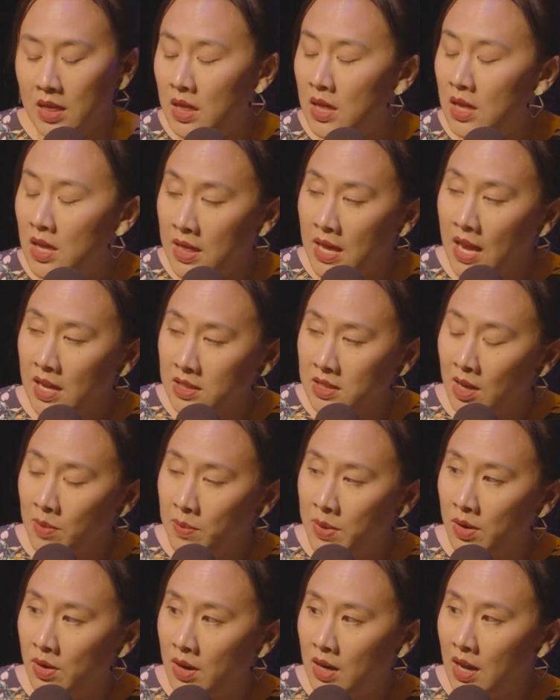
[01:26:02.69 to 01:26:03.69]
that
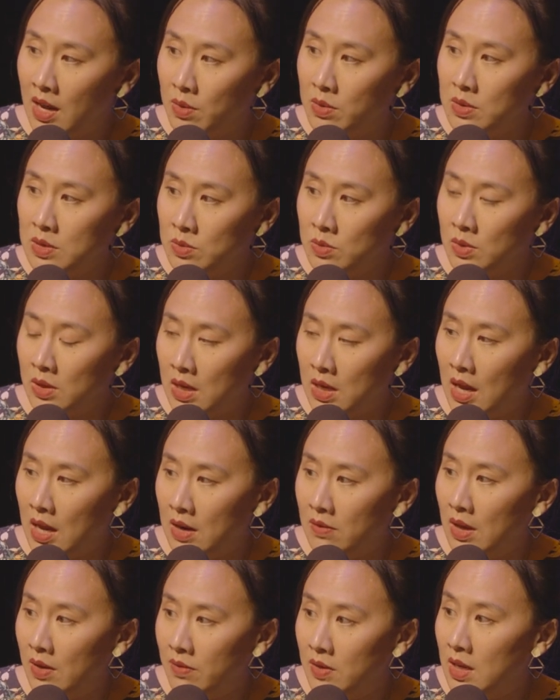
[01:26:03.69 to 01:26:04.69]
time period, I was really
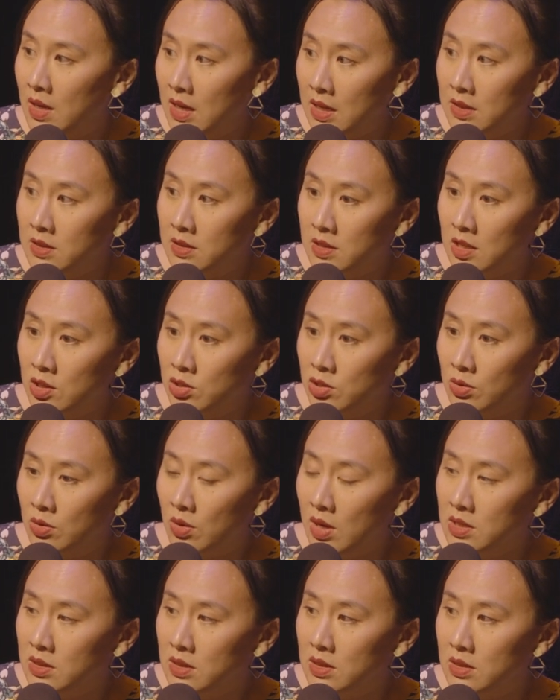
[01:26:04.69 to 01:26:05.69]
kind of having an
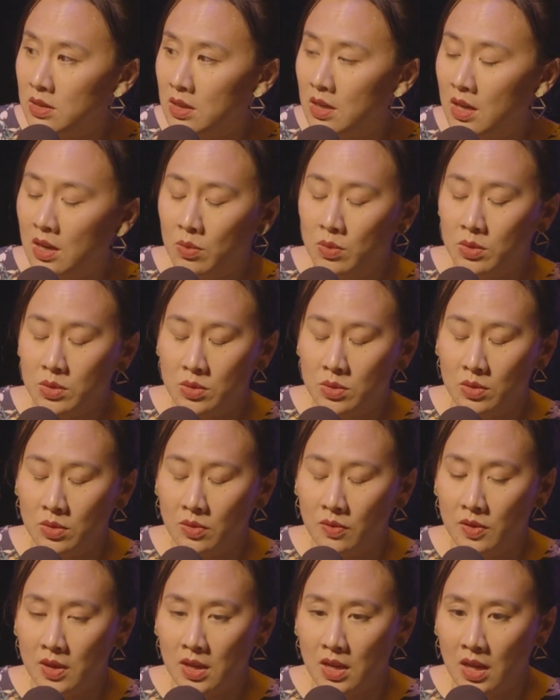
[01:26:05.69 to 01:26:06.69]
existential crisis, and I was
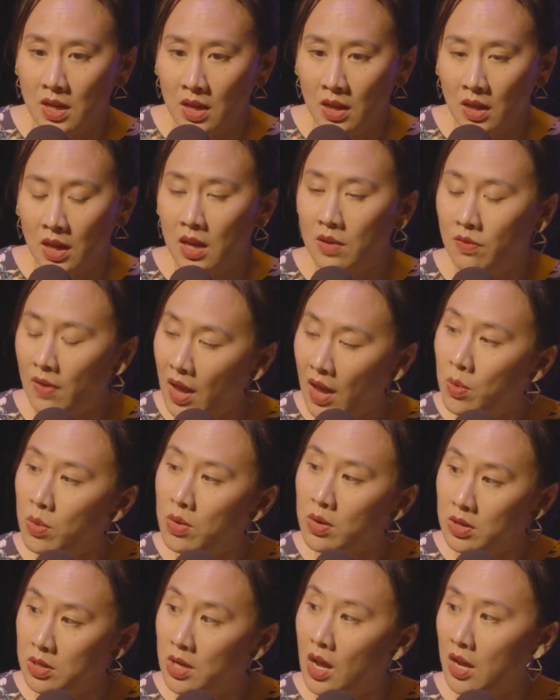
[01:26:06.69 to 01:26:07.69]
sort of thinking, like, if I
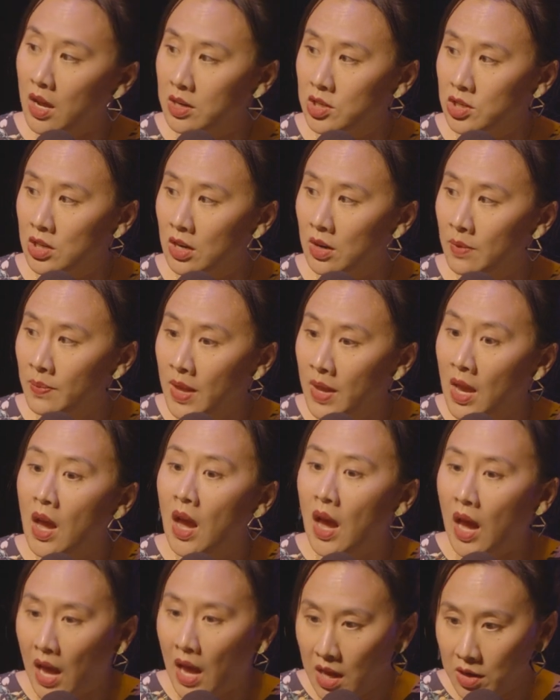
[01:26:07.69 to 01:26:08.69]
were a doctor,
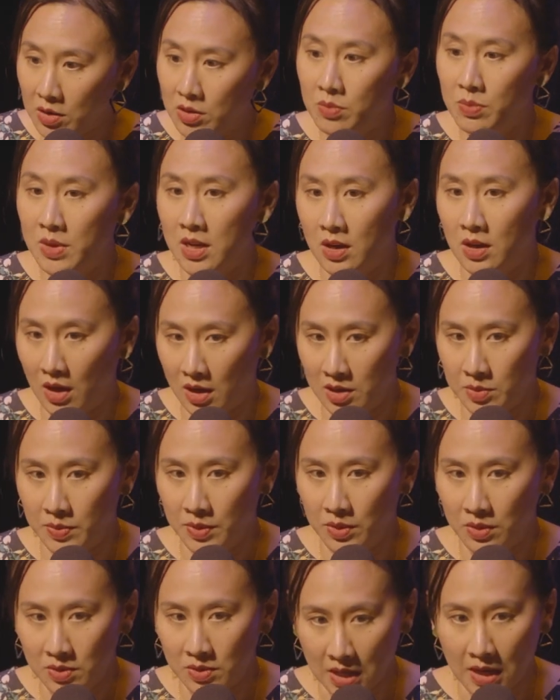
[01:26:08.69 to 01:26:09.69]
I could be in
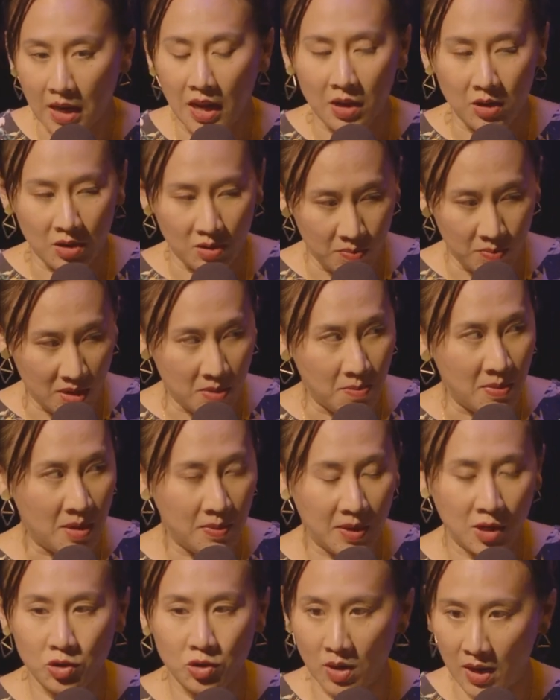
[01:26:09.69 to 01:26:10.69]
hospitals and I could be
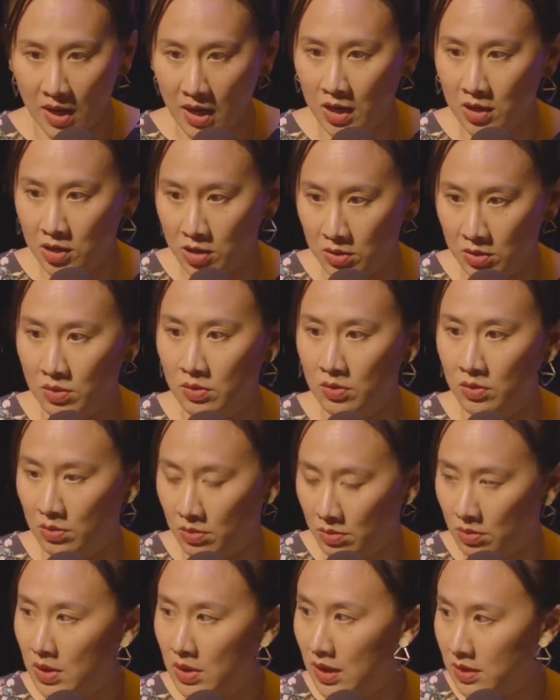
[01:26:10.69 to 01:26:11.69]
maybe trying
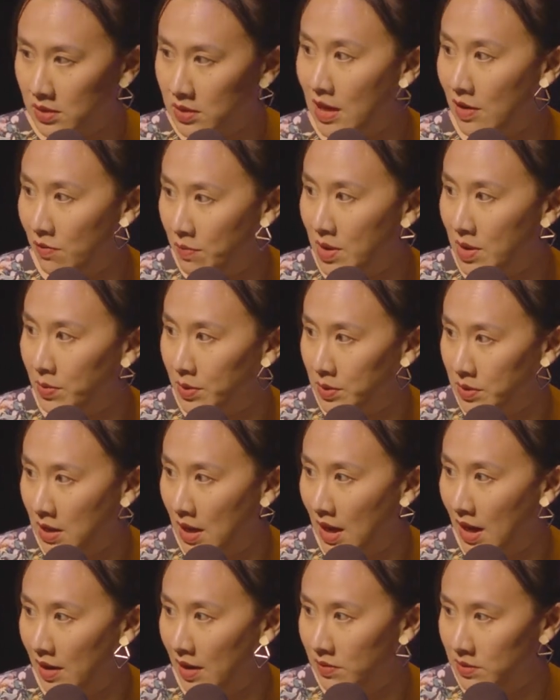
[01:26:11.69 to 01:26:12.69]
to save
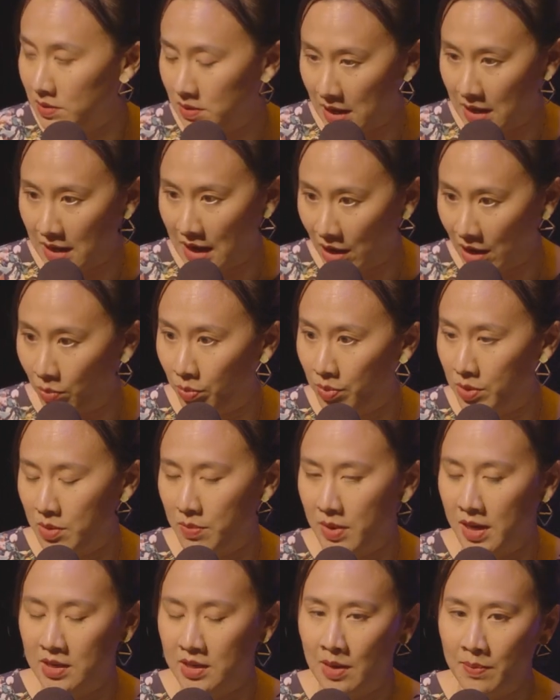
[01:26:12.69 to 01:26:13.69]
people's lives and help
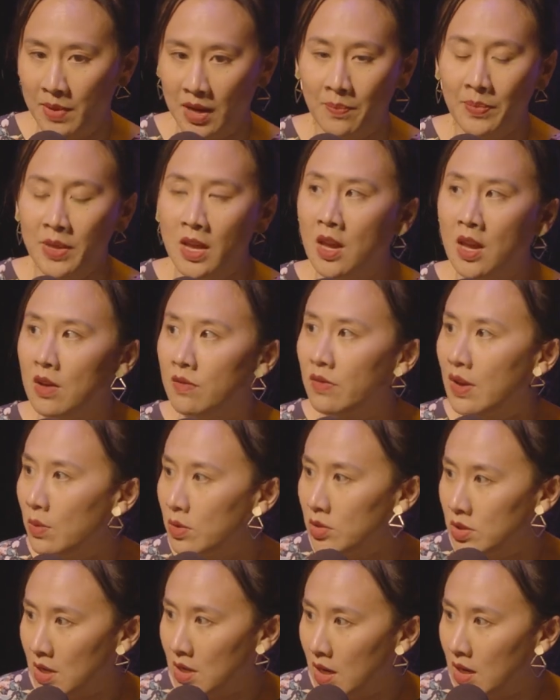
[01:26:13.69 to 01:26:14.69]
with the pandemic. If
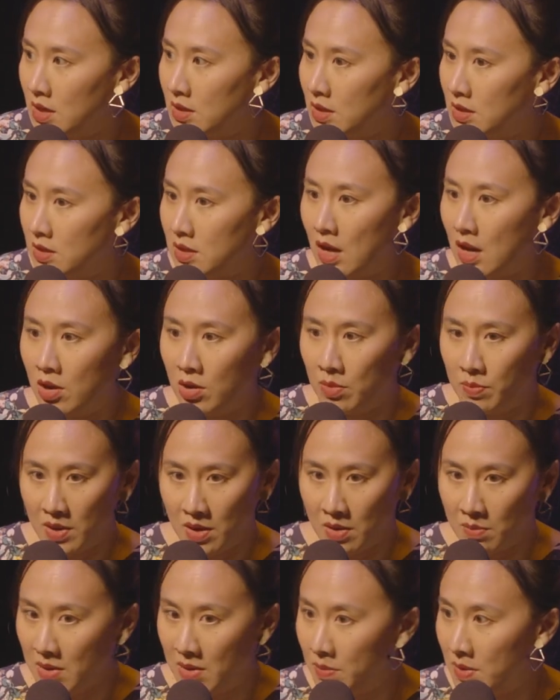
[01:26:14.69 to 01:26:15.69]
I were a scientist, I could
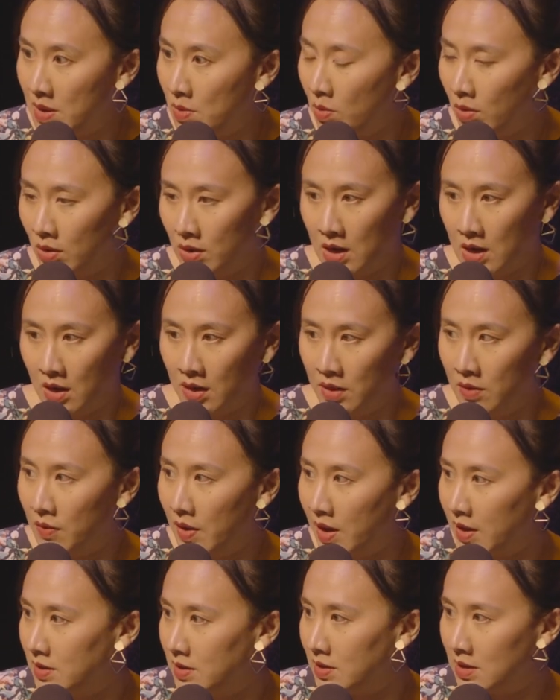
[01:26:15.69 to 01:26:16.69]
be maybe working on
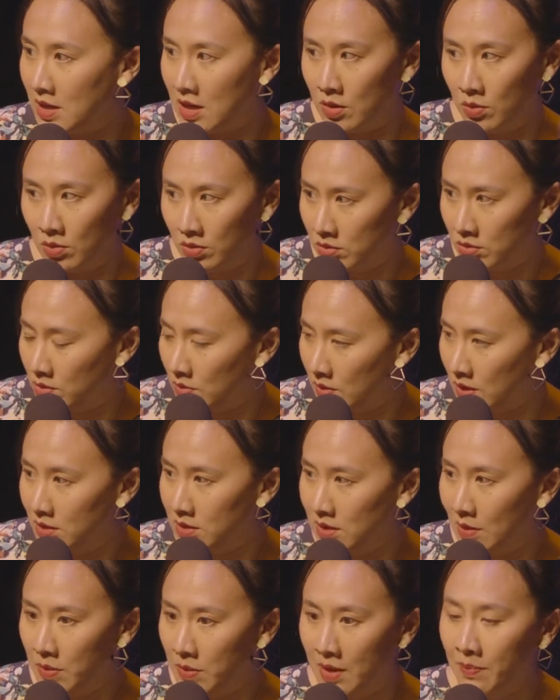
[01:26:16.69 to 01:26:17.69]
the vaccine or
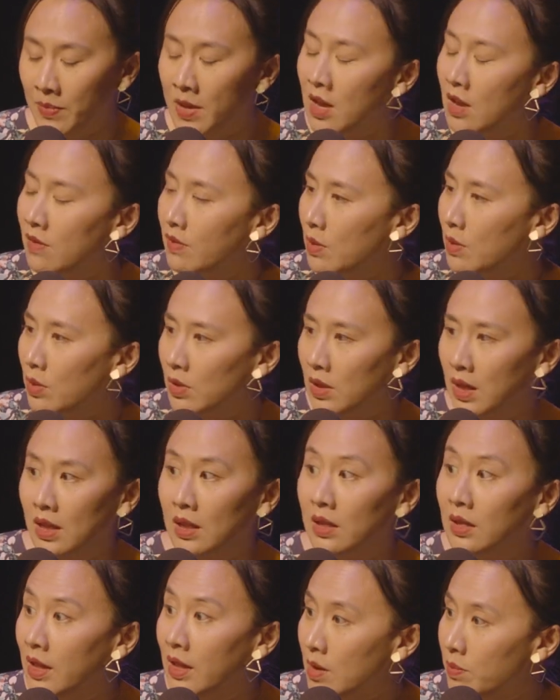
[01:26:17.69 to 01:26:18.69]
doing something. If I were
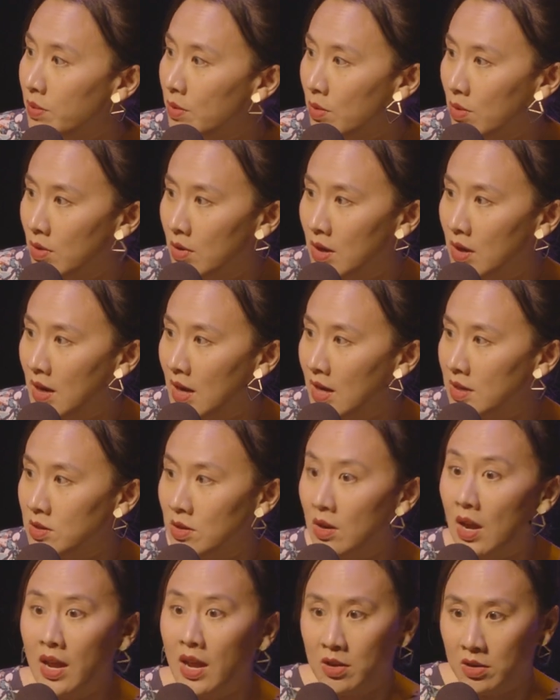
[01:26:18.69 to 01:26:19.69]
like a labor
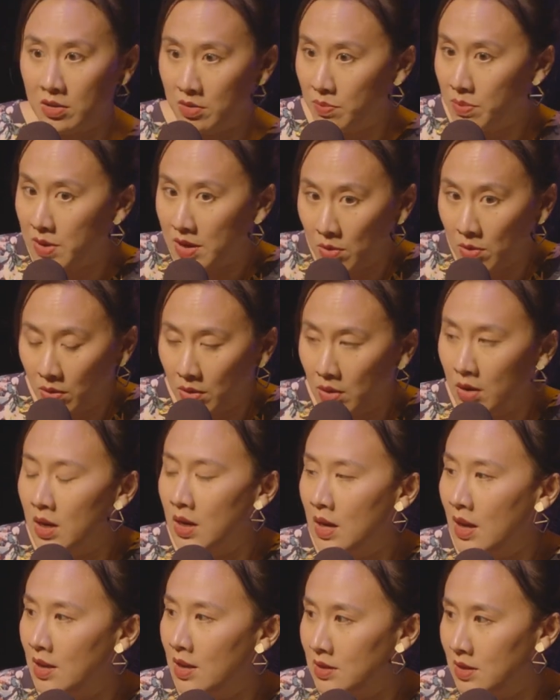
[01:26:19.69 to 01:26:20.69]
organizer, I could be
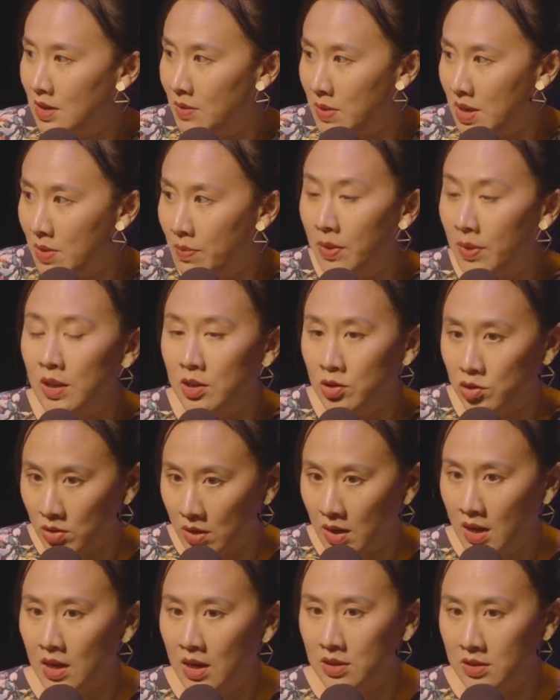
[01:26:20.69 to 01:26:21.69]
organizing people and
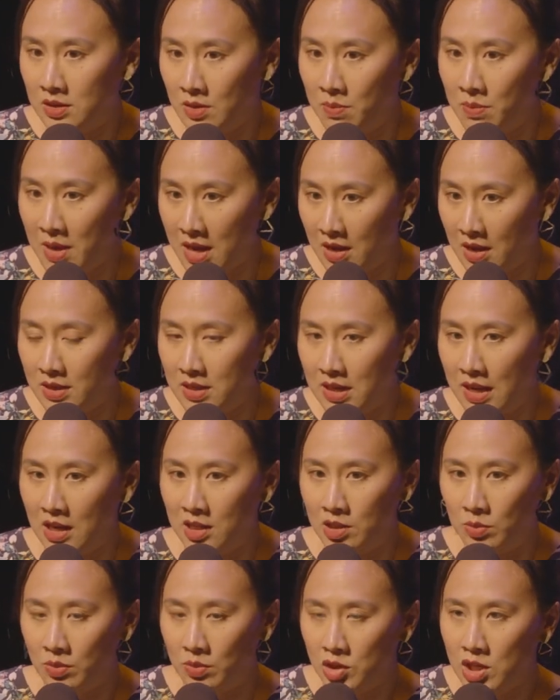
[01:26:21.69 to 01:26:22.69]
trying to make a
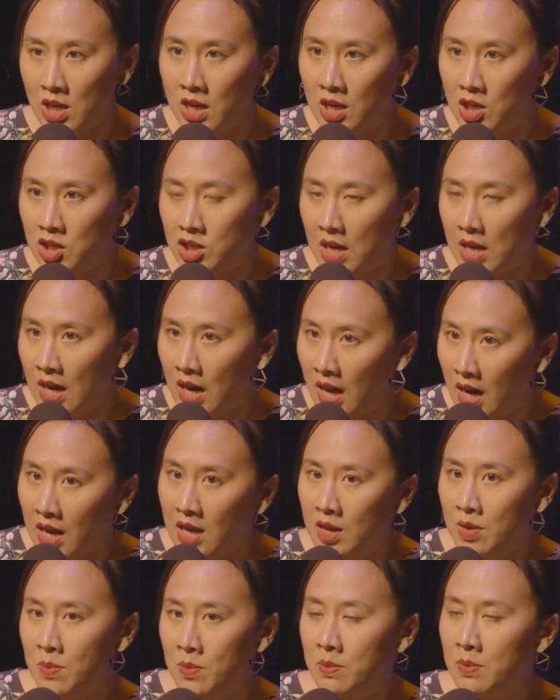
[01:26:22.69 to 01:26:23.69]
tangible change. And
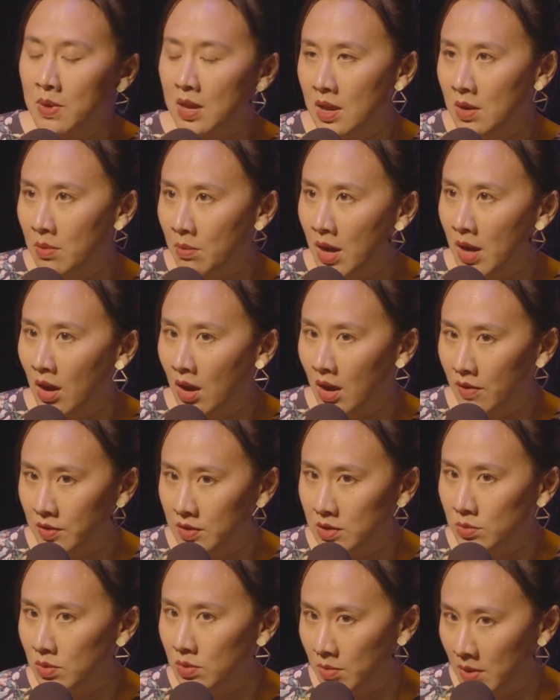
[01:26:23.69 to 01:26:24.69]
I am in my
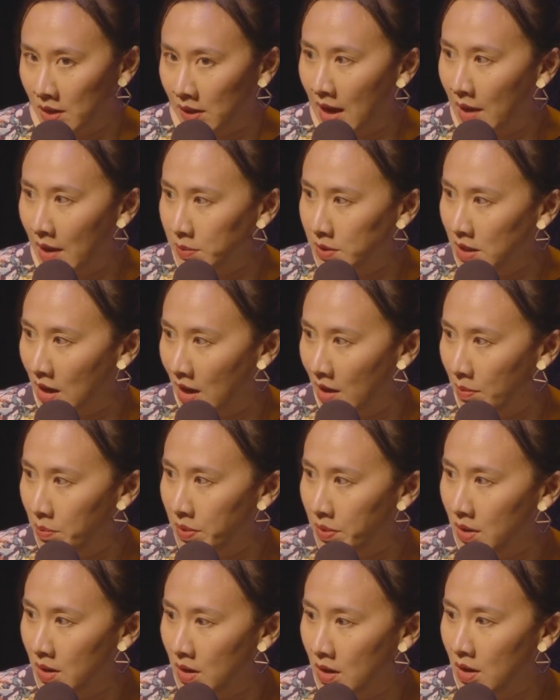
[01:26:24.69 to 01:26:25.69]
office with my
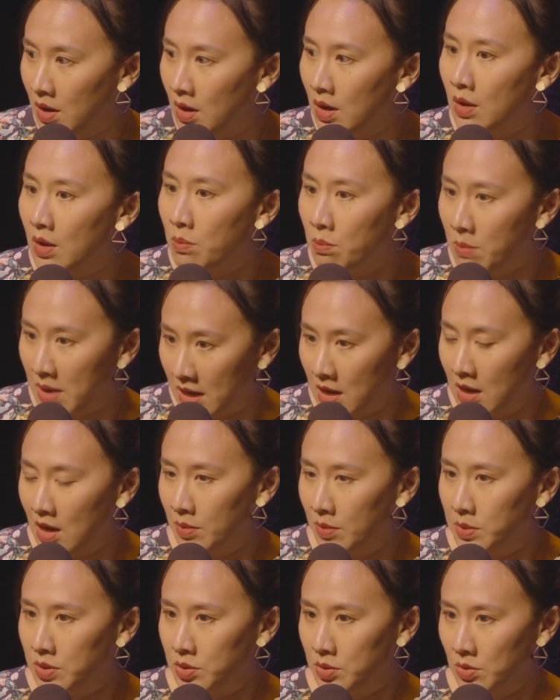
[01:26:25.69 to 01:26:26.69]
laptop
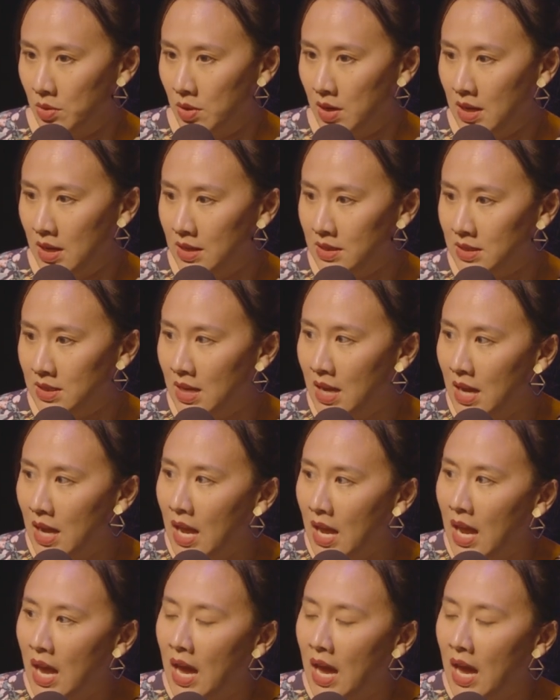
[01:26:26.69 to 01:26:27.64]
making up stories.